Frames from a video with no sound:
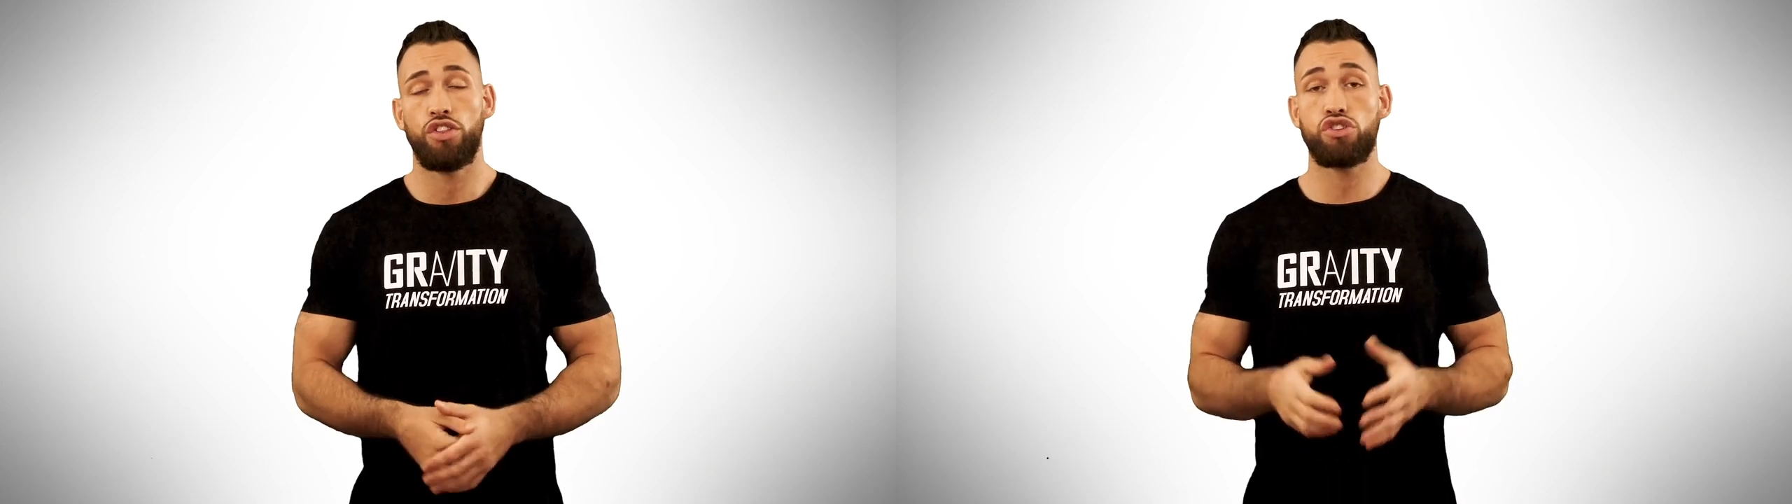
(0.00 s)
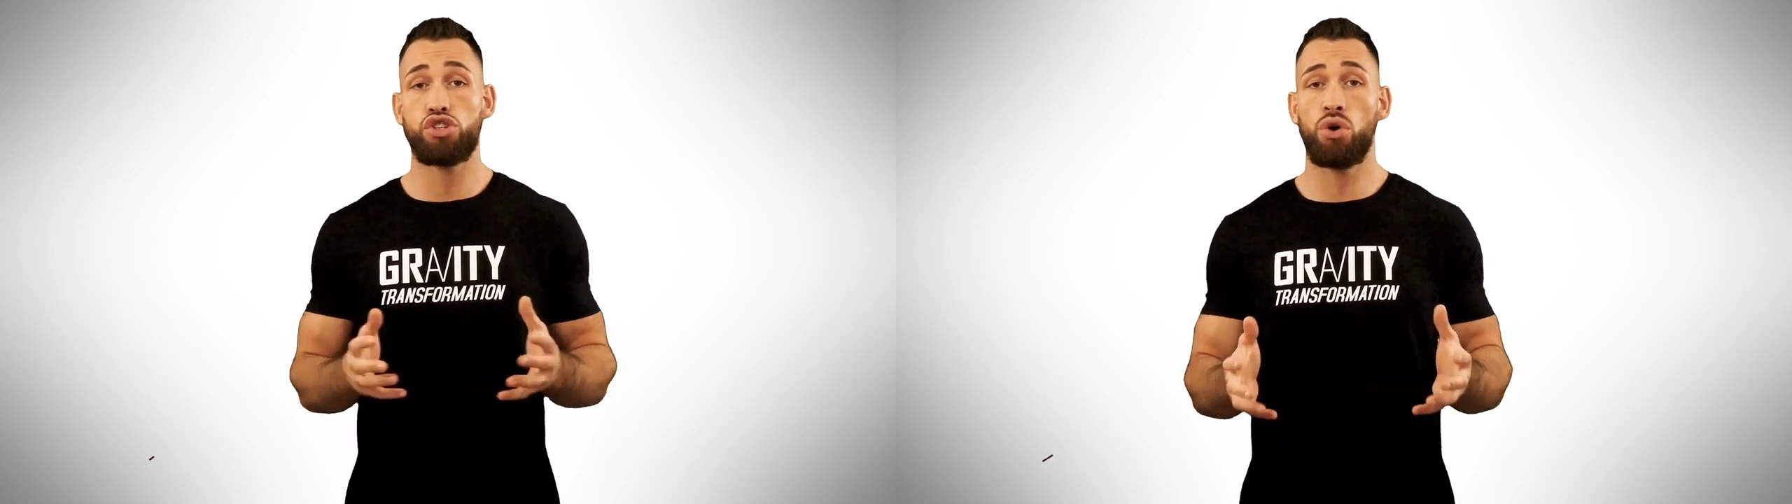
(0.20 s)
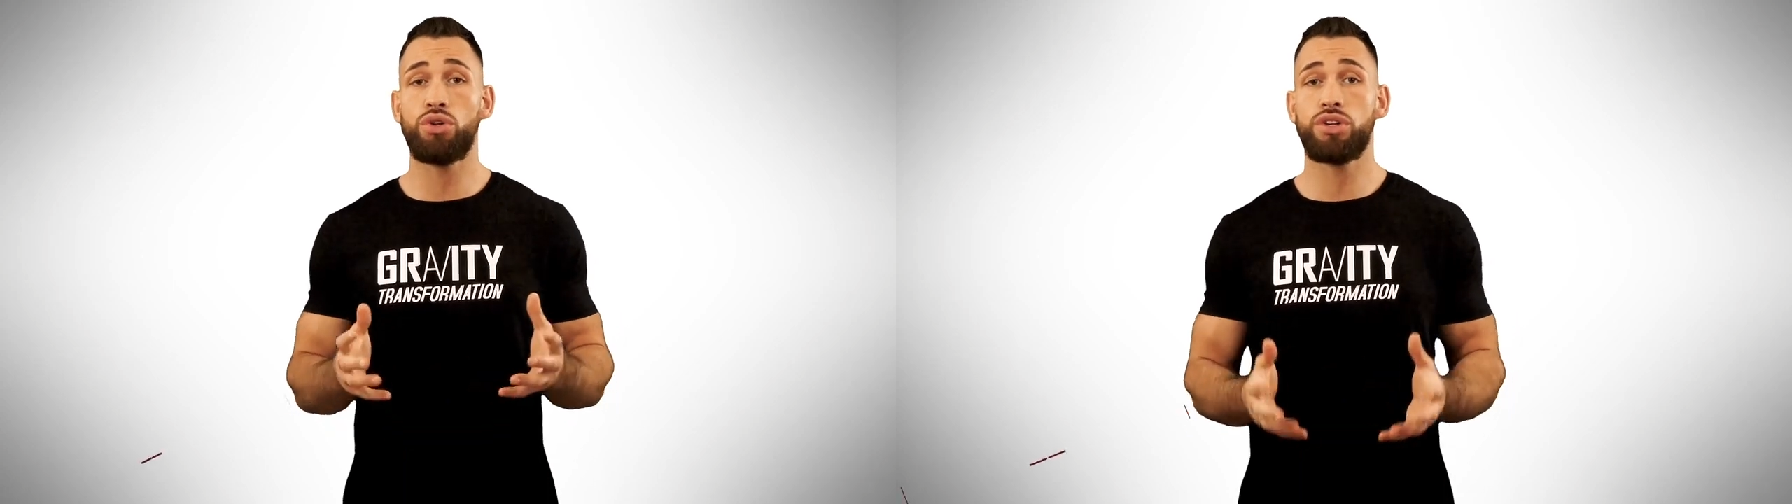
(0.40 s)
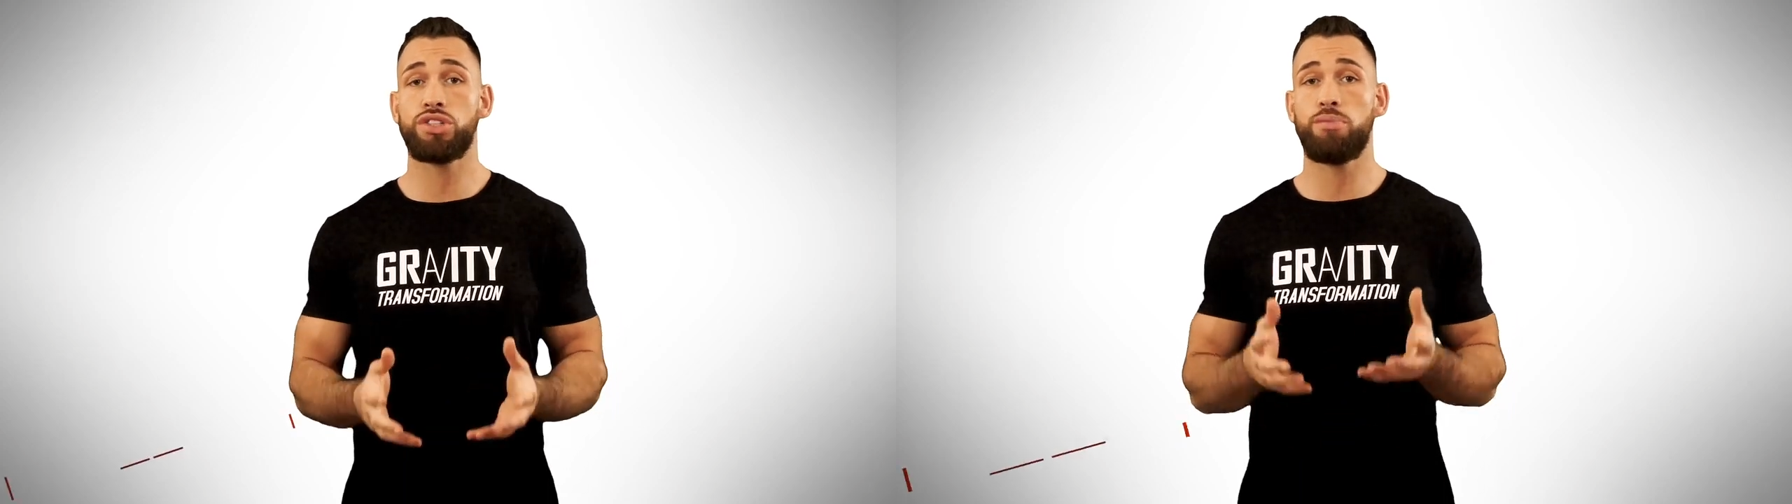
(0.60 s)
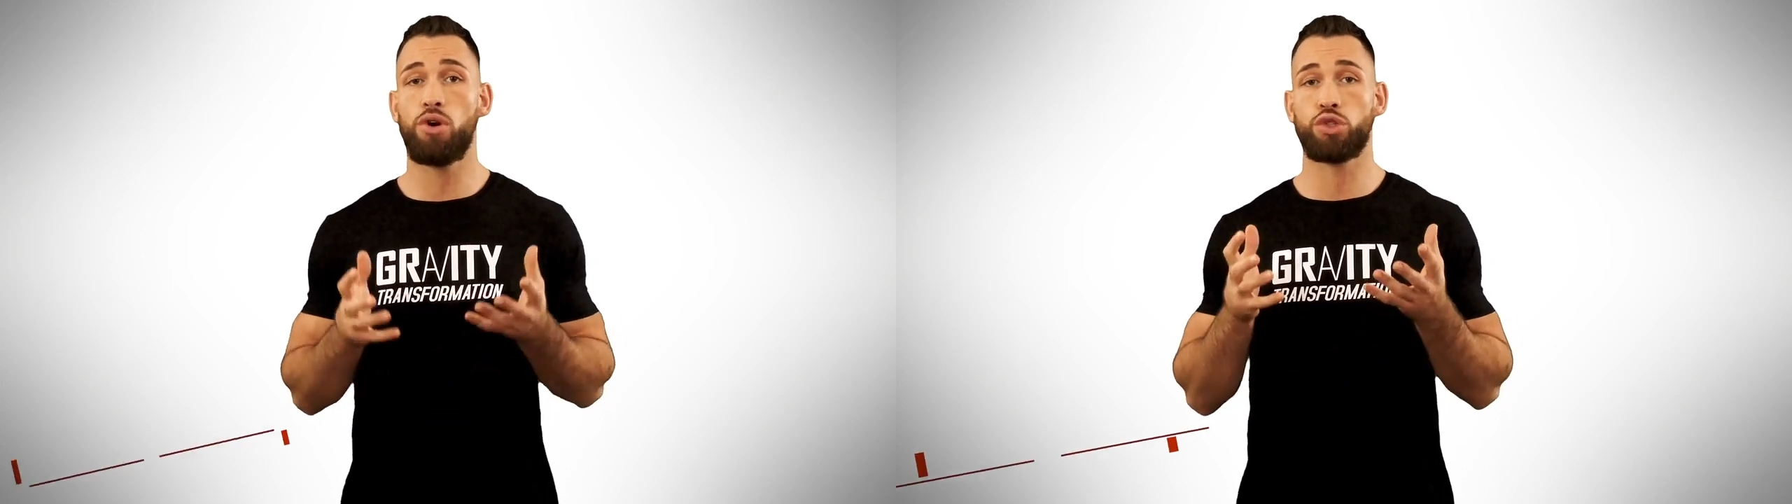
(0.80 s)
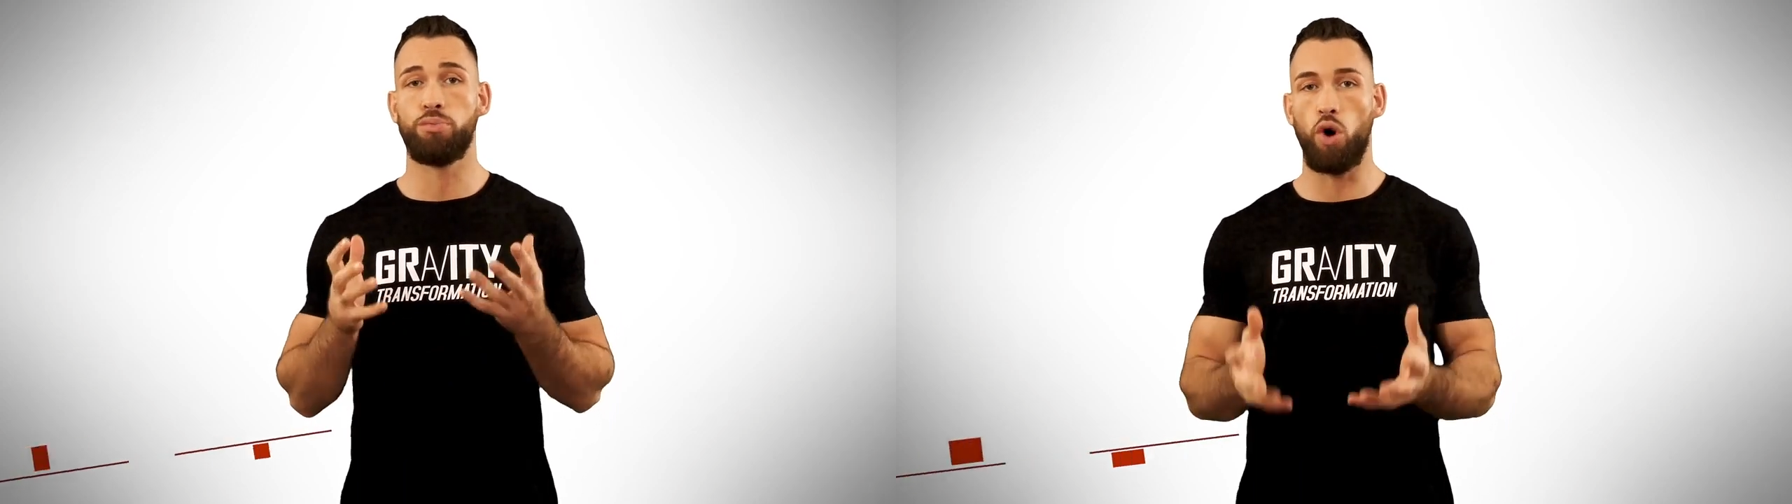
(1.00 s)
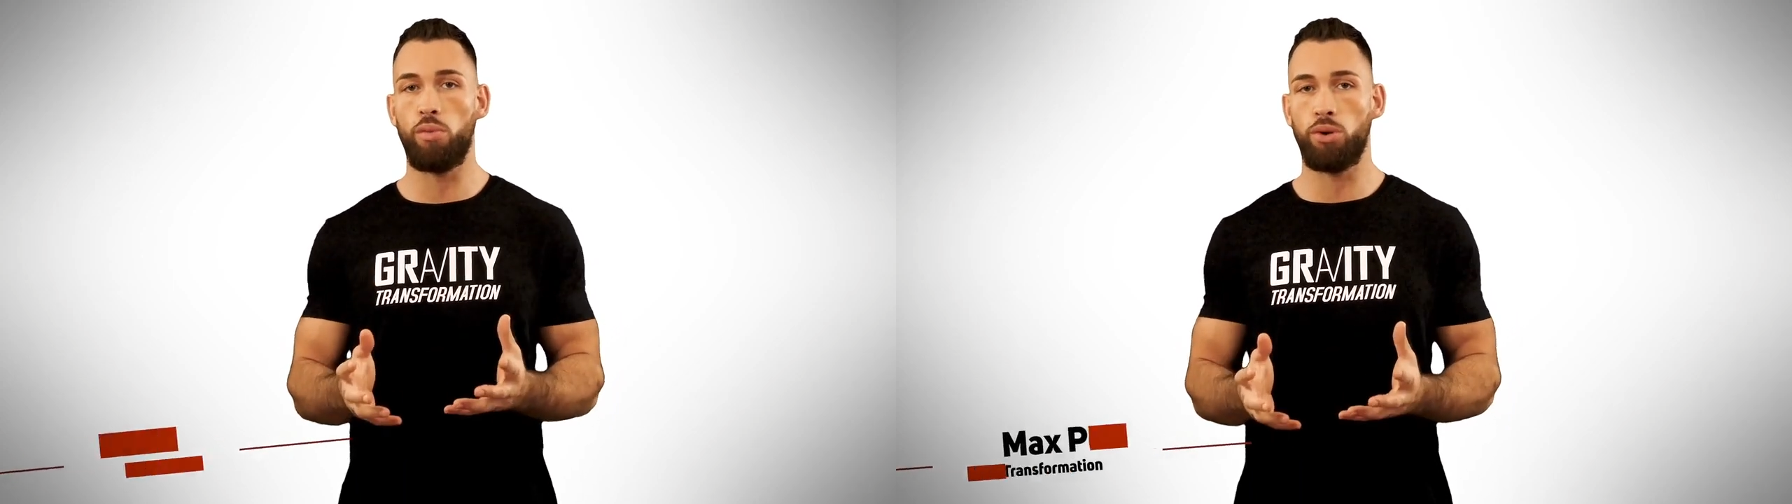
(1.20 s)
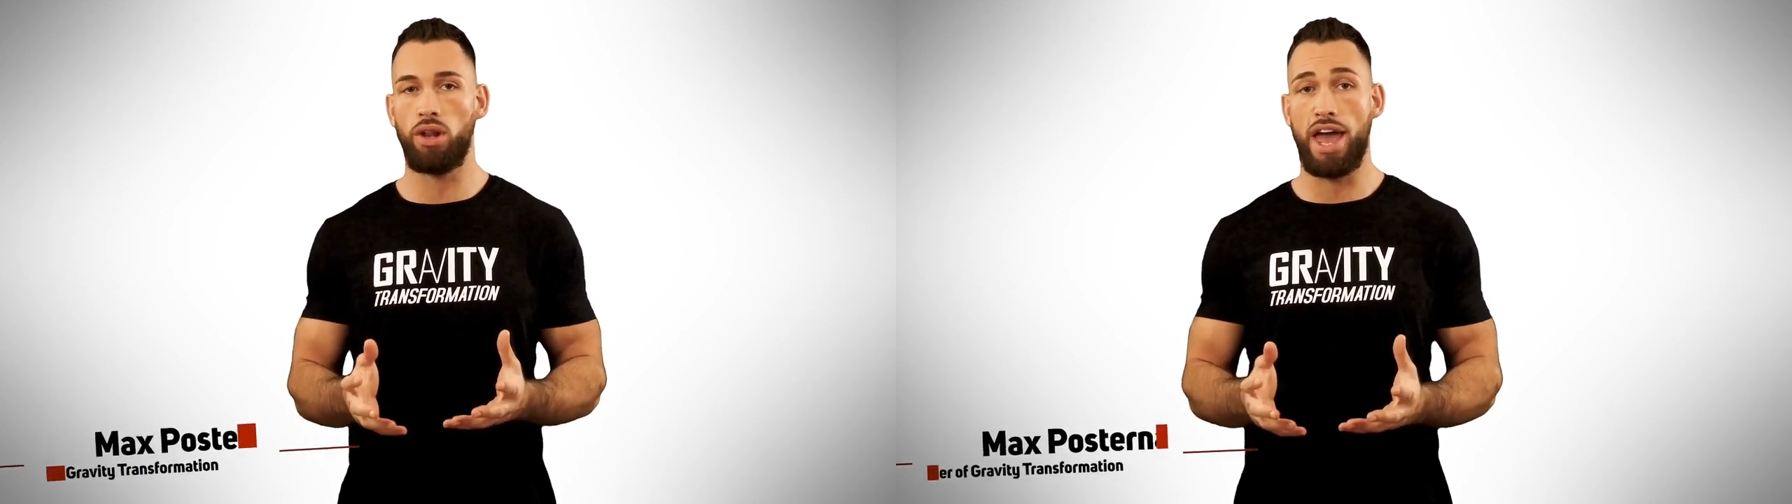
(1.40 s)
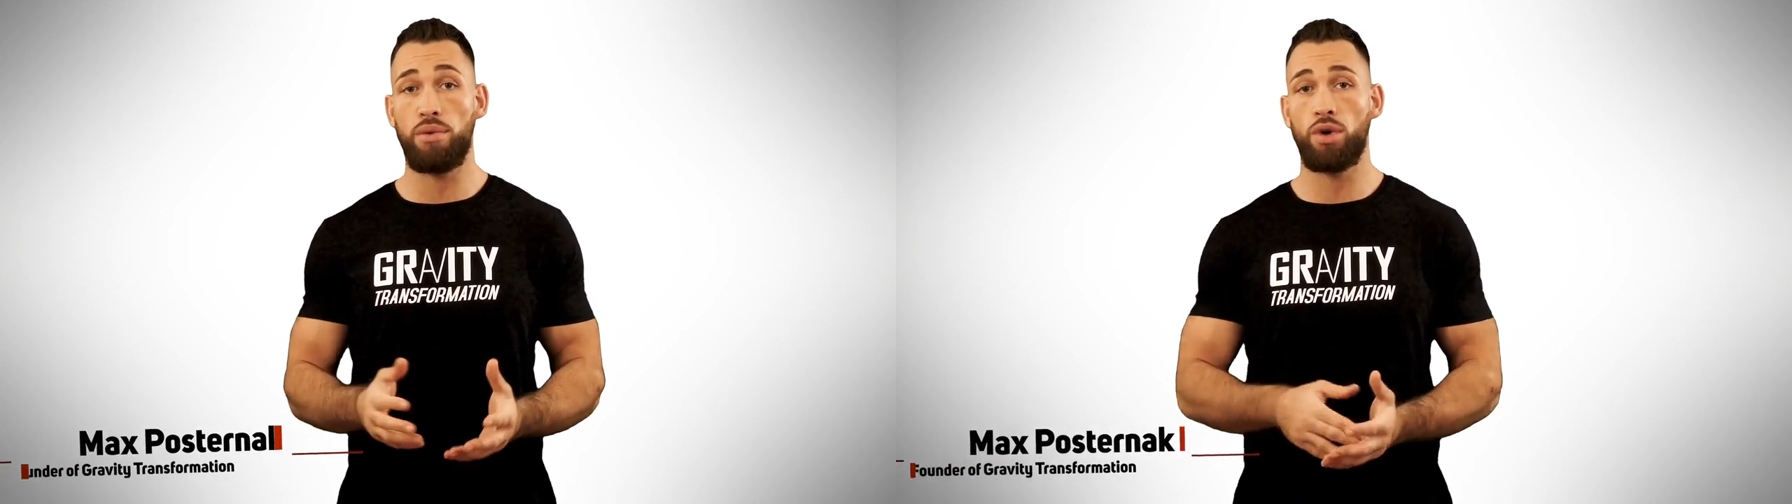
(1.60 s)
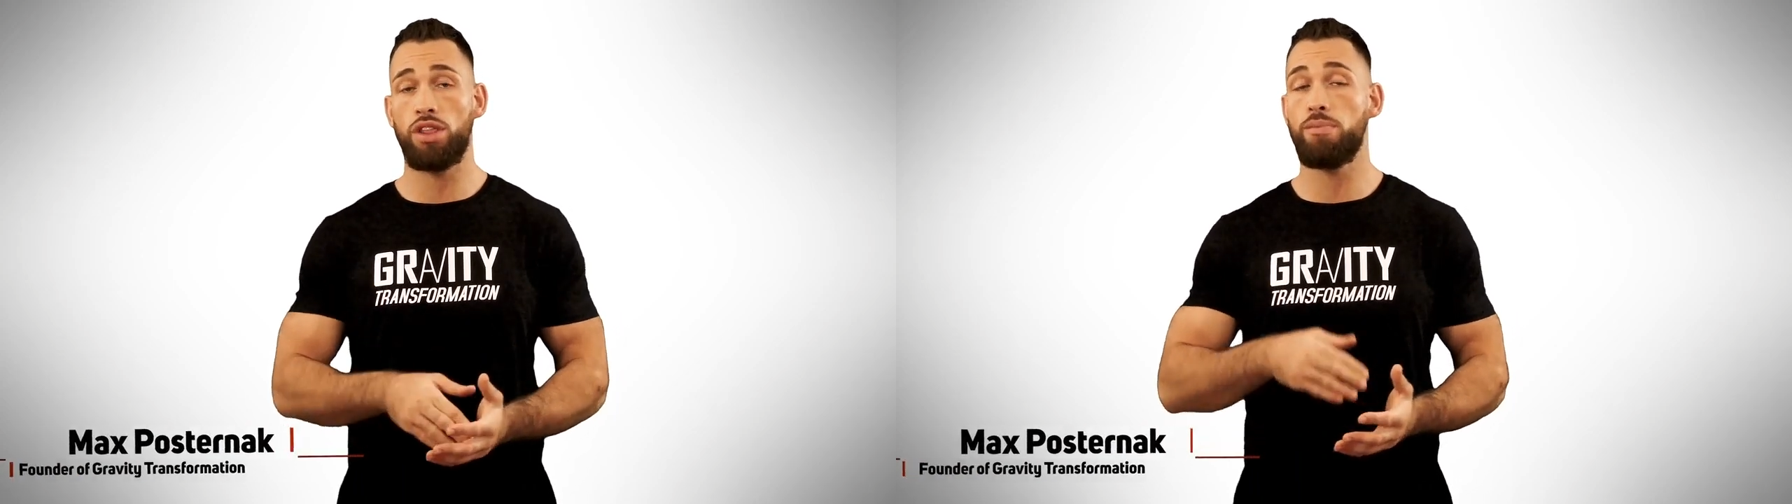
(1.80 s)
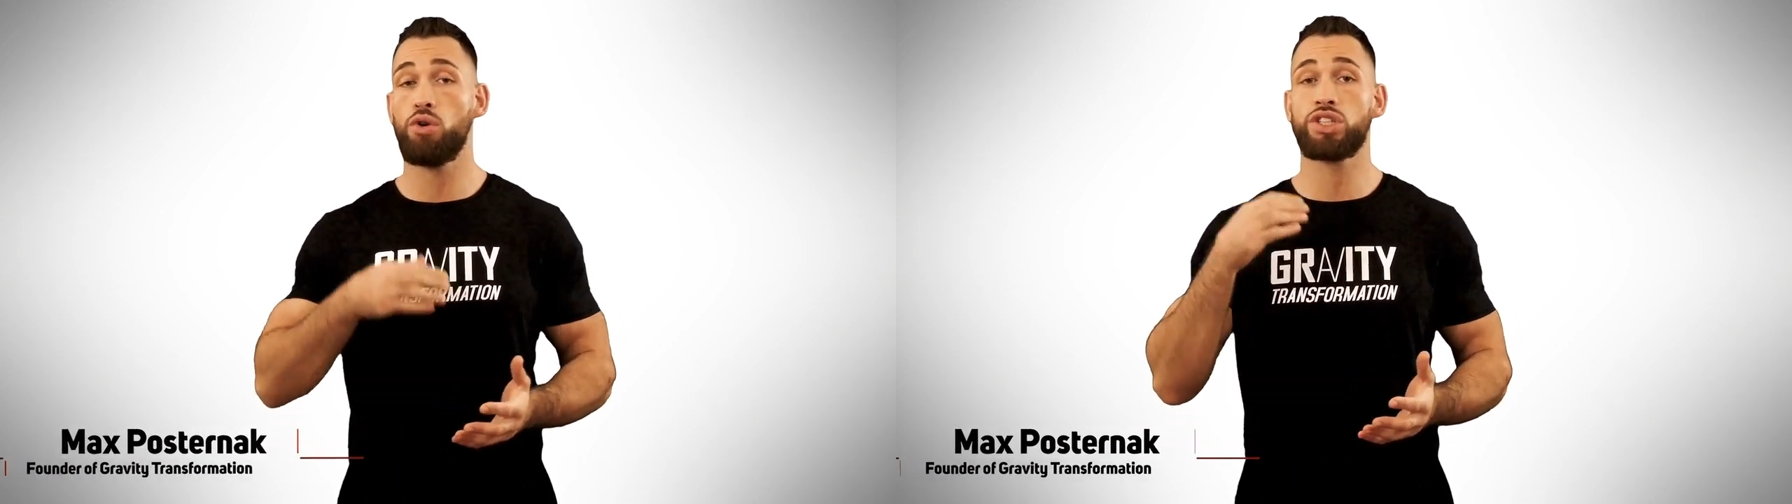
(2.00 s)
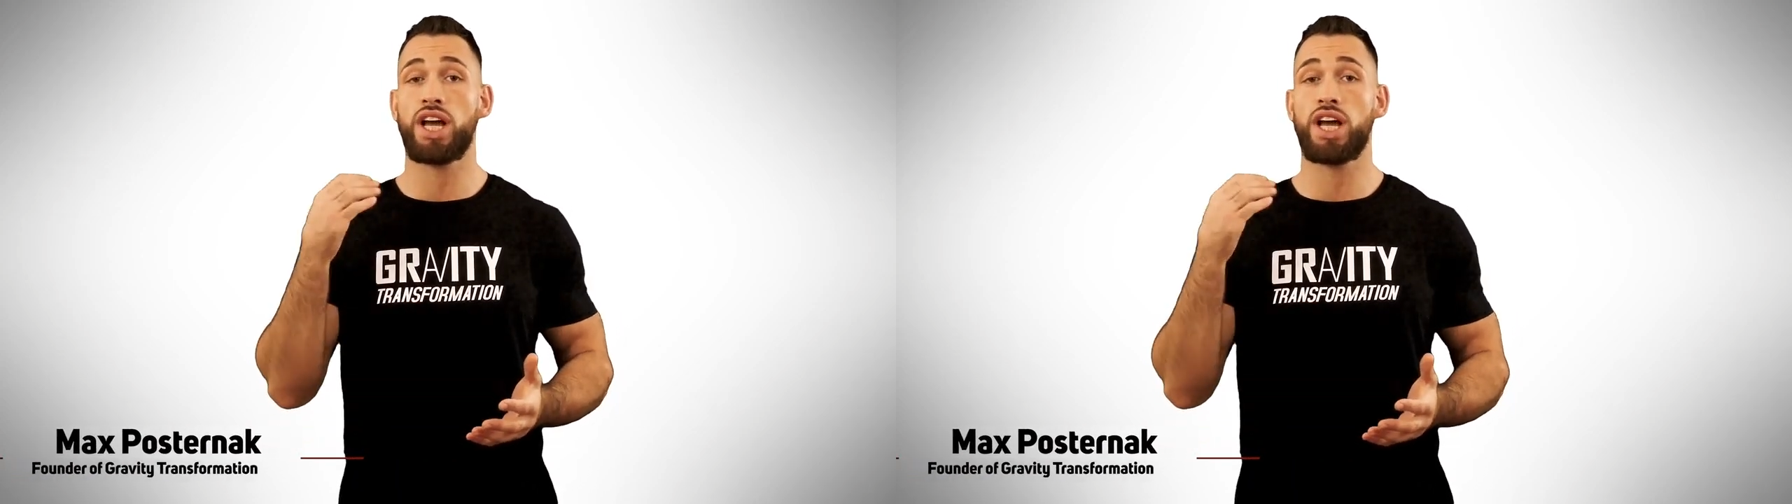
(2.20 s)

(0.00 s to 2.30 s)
The shoulder is the most mobile and one of the most